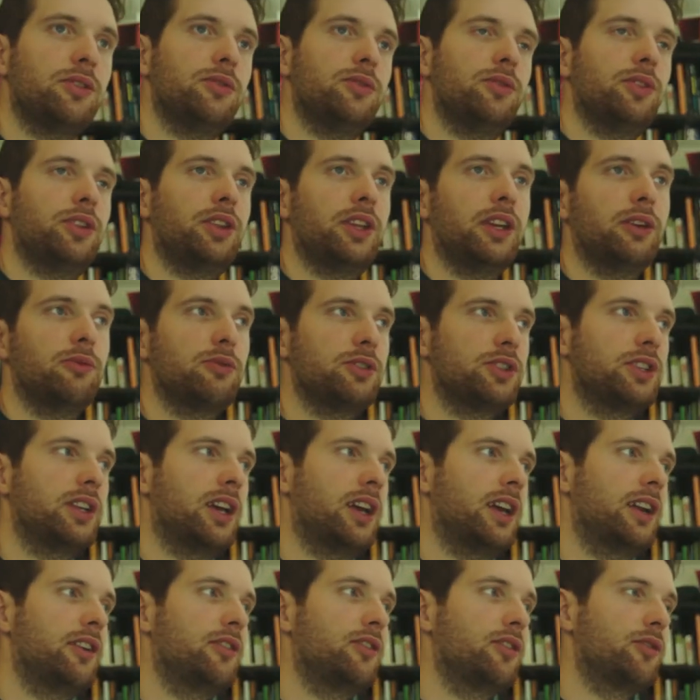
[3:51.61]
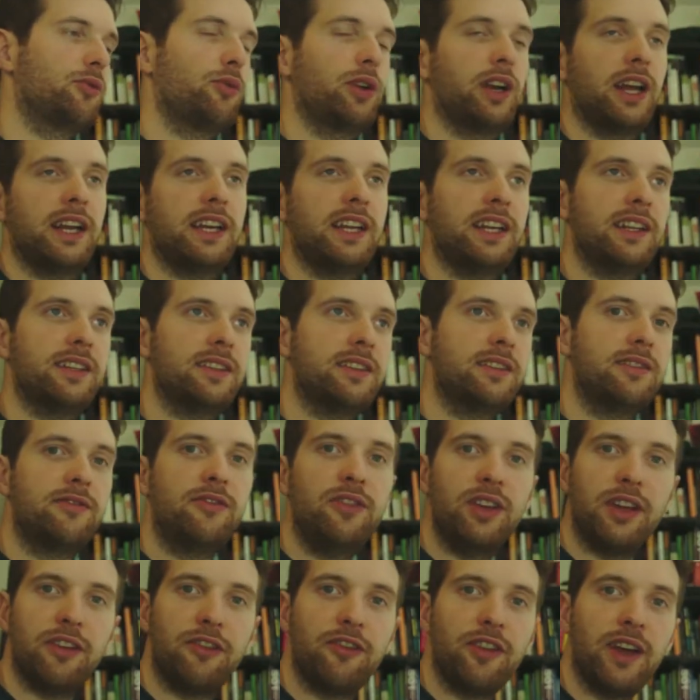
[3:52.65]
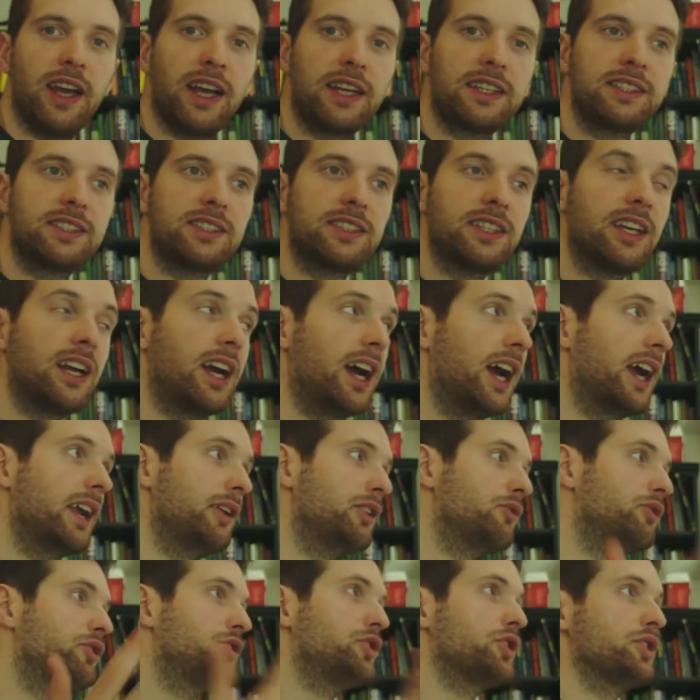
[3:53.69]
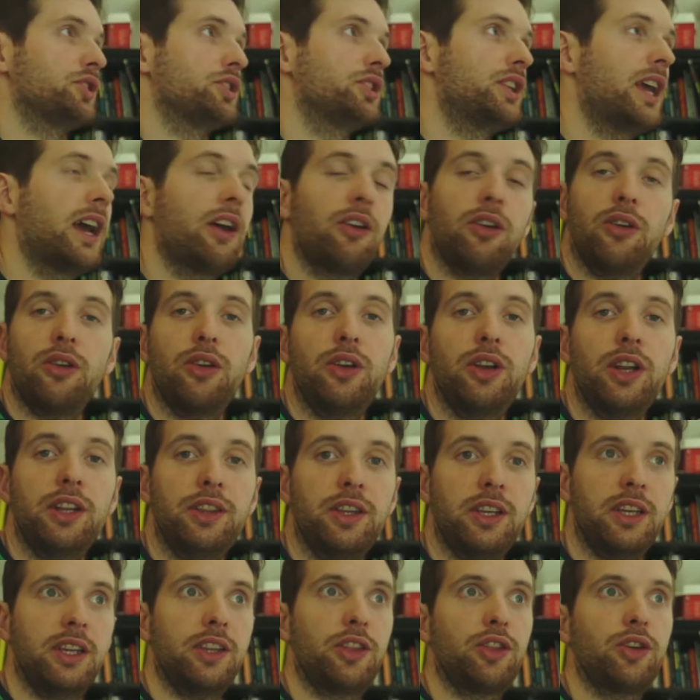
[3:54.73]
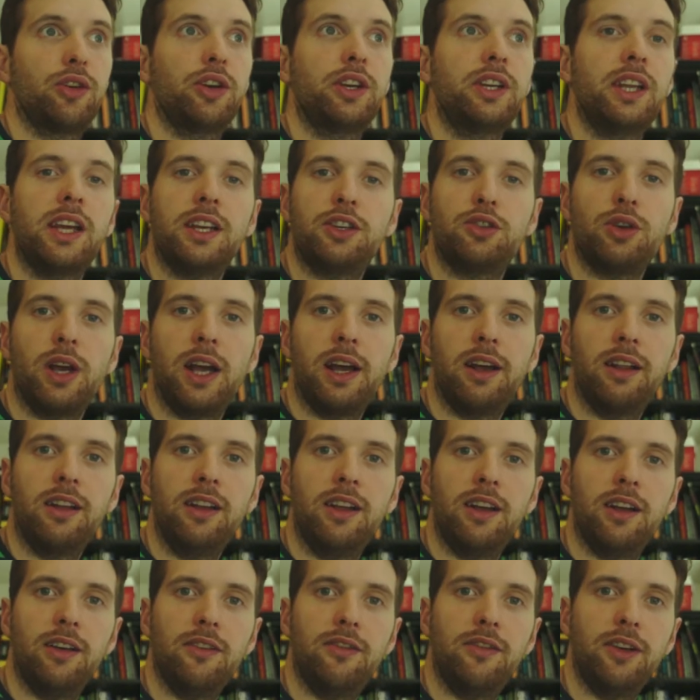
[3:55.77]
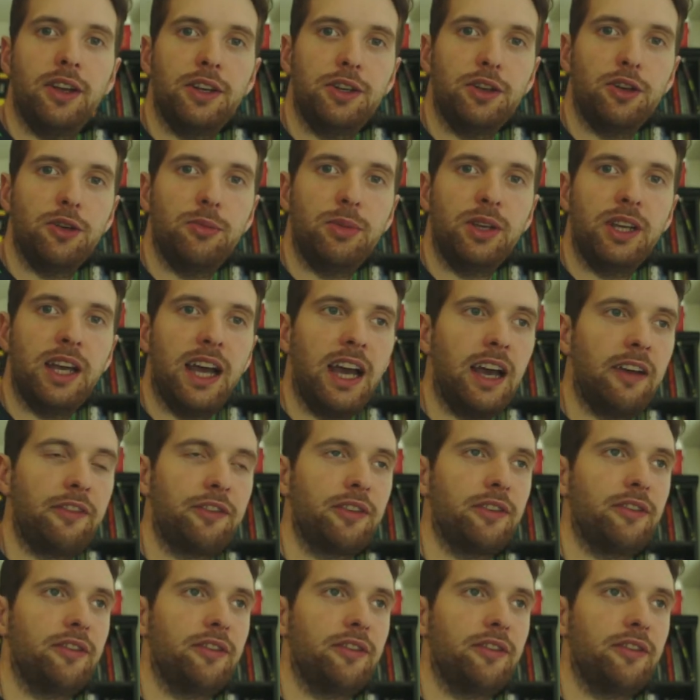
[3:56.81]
the whole thing was done, or when I needed VFX, I just downloaded the 30-day trial of Adobe After